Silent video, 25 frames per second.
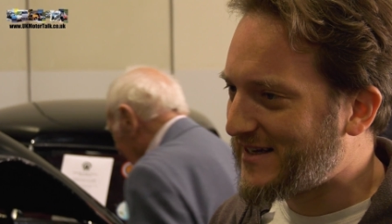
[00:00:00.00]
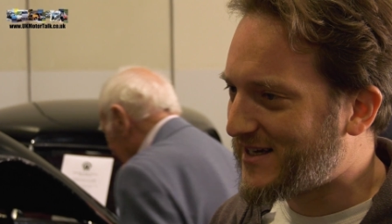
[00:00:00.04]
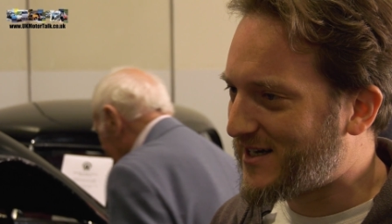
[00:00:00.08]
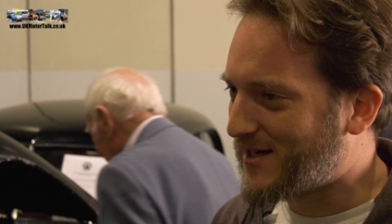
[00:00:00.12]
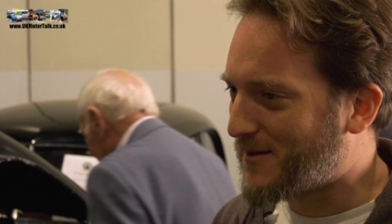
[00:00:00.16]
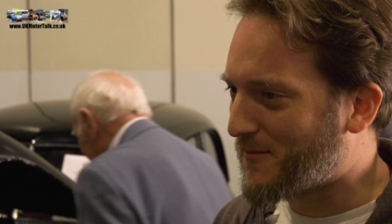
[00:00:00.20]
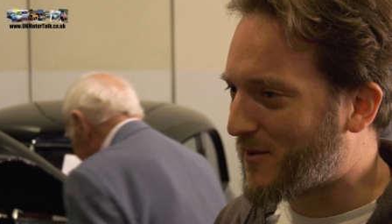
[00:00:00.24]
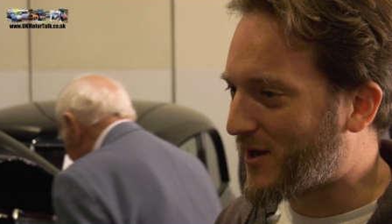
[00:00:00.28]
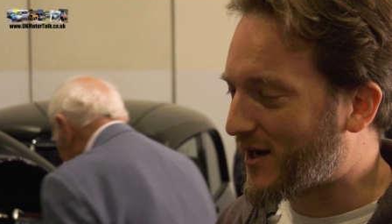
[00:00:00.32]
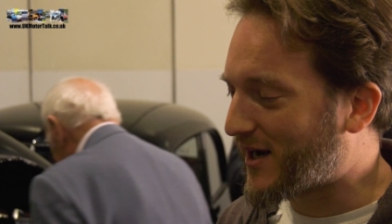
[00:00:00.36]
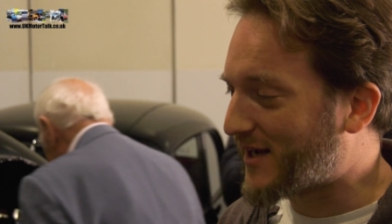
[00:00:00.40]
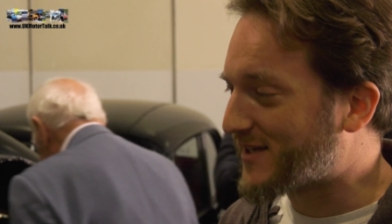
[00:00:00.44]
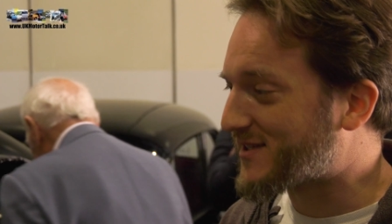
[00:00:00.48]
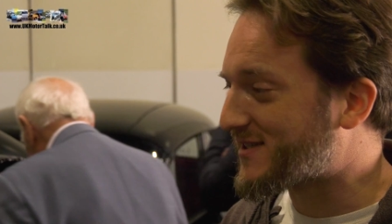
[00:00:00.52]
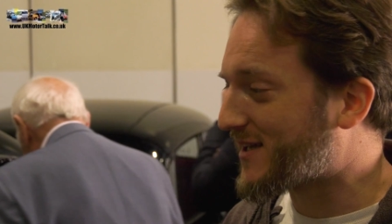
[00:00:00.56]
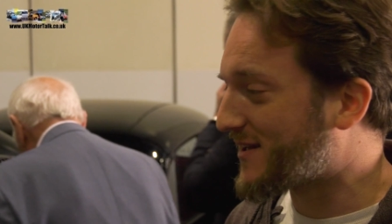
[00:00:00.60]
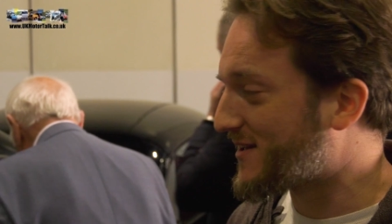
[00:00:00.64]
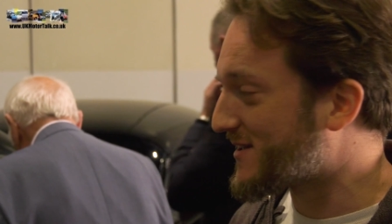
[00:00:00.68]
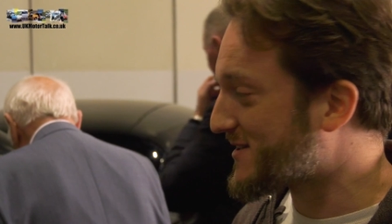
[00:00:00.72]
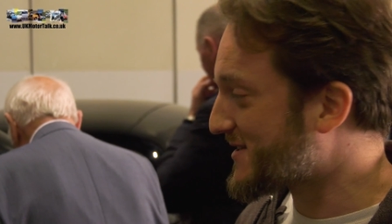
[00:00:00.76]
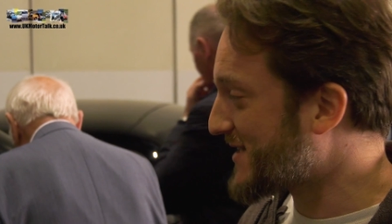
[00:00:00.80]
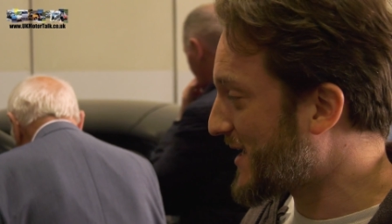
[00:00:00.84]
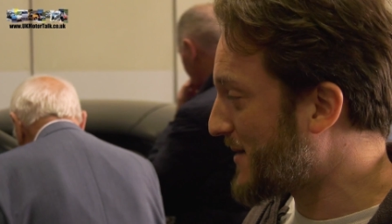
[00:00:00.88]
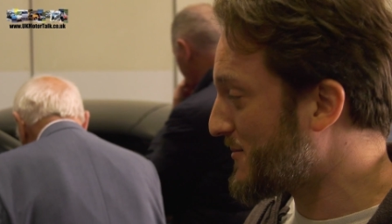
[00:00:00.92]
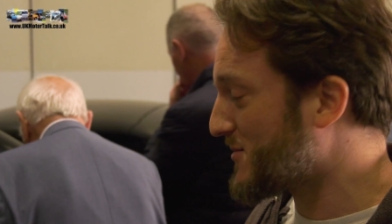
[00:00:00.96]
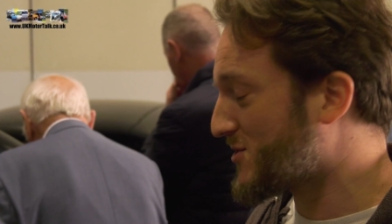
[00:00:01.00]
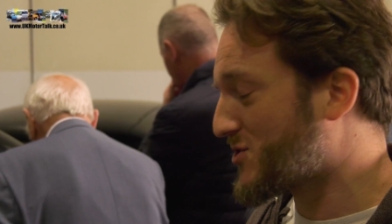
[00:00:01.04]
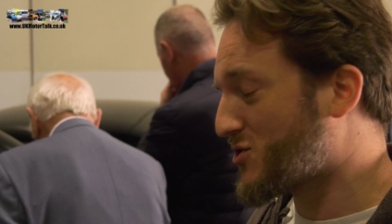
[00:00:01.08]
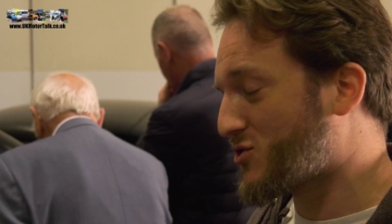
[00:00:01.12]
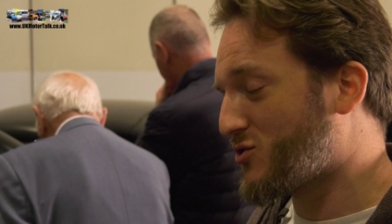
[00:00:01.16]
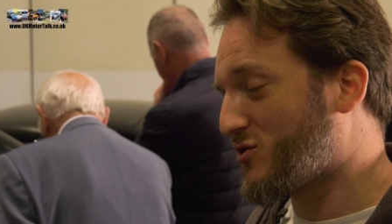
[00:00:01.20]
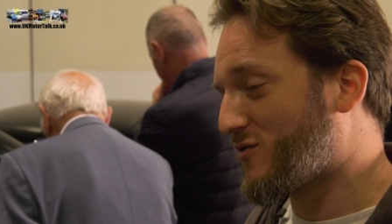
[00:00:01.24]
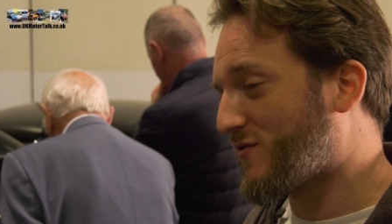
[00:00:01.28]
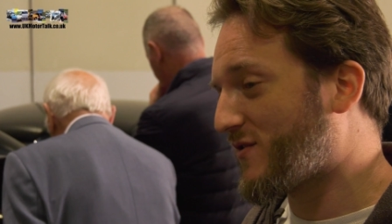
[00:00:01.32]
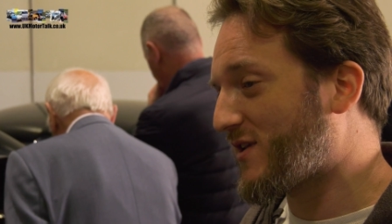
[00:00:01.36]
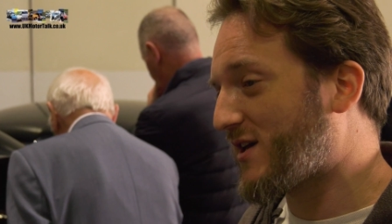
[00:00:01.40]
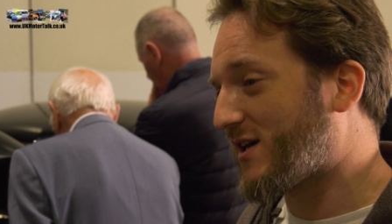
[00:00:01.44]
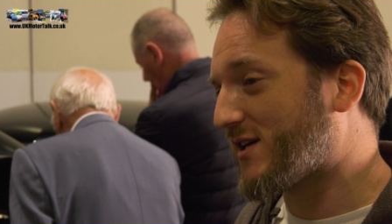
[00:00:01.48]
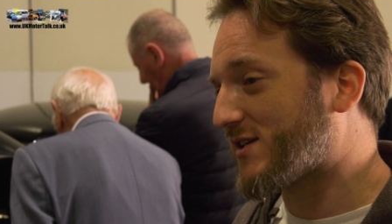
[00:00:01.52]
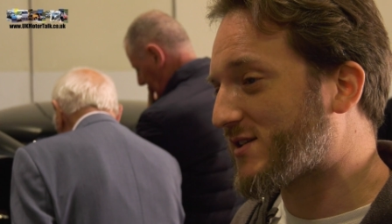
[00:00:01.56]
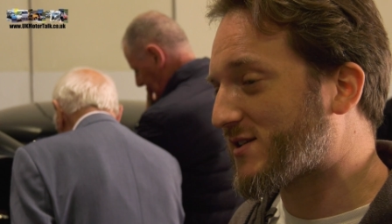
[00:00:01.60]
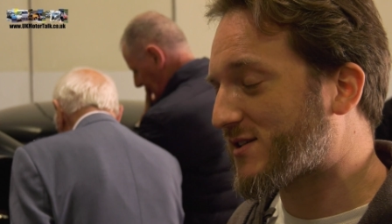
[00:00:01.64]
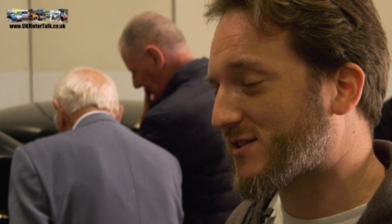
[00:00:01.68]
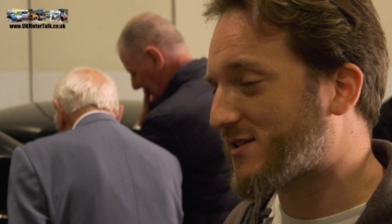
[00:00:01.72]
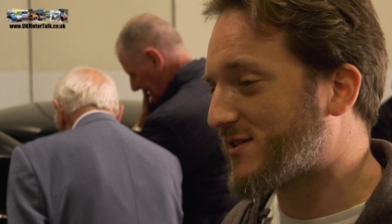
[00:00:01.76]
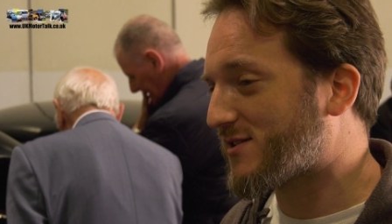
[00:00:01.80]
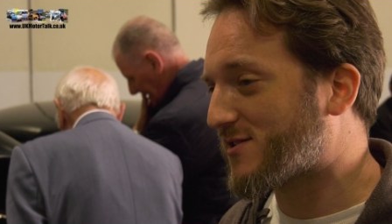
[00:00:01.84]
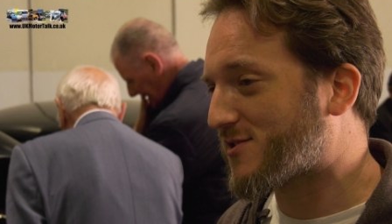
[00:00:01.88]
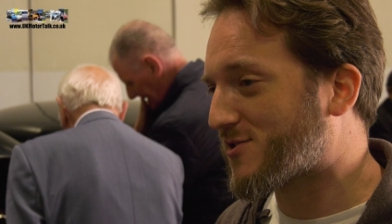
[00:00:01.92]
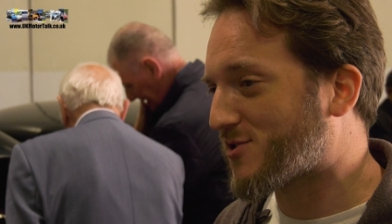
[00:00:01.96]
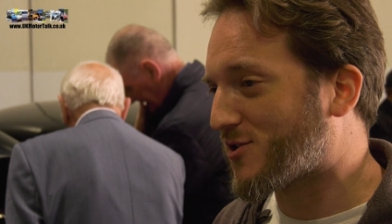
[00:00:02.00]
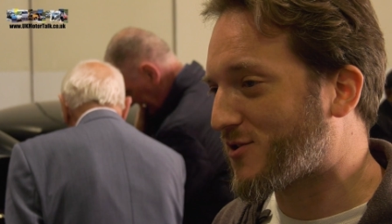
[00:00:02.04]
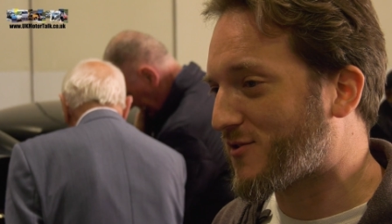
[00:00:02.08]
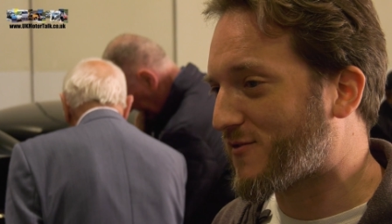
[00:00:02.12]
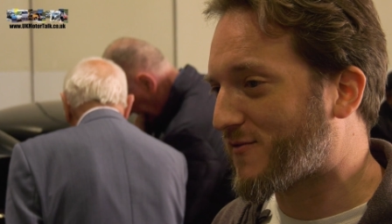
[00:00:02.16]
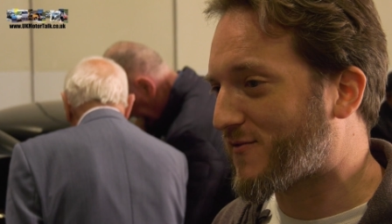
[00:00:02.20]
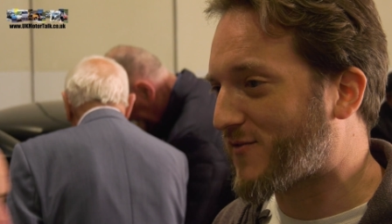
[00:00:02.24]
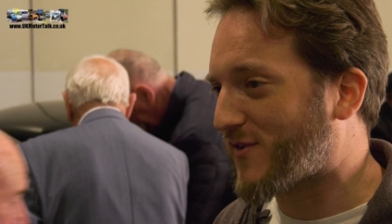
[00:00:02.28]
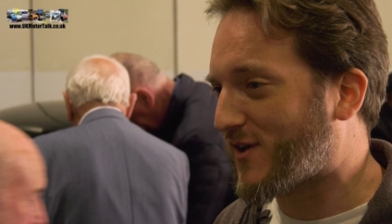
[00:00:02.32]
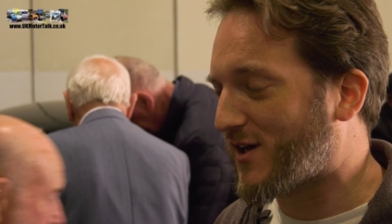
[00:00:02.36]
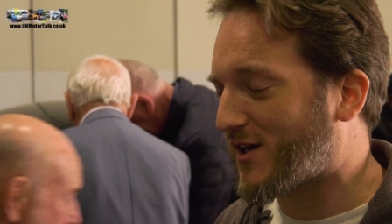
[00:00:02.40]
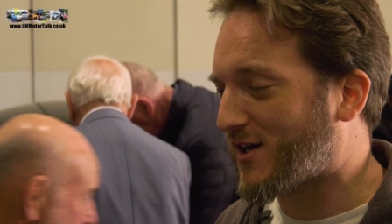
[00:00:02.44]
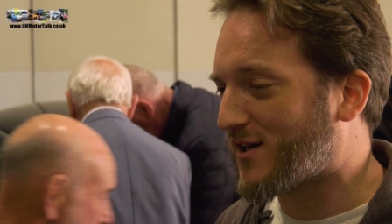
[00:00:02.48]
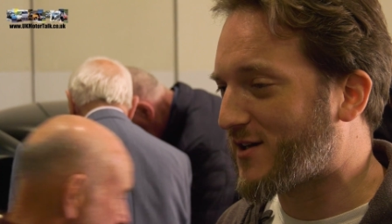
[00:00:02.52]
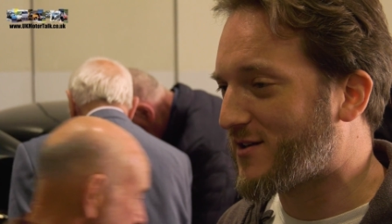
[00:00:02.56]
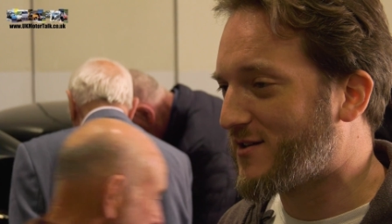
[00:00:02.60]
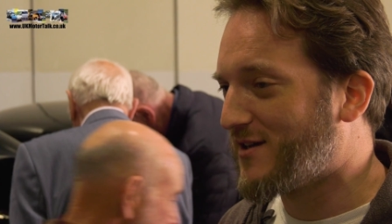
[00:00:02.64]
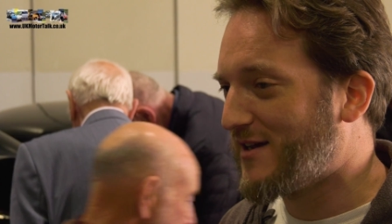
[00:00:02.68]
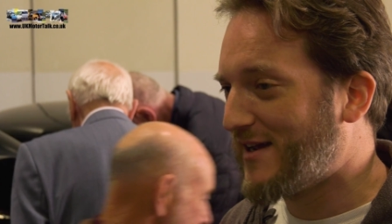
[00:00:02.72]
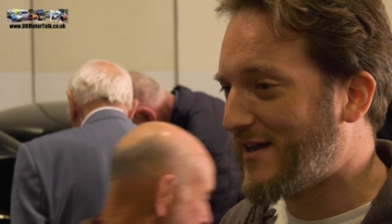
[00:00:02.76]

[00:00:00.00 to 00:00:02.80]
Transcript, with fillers: Um, and I'd say the same is true of this. It's sort of uh,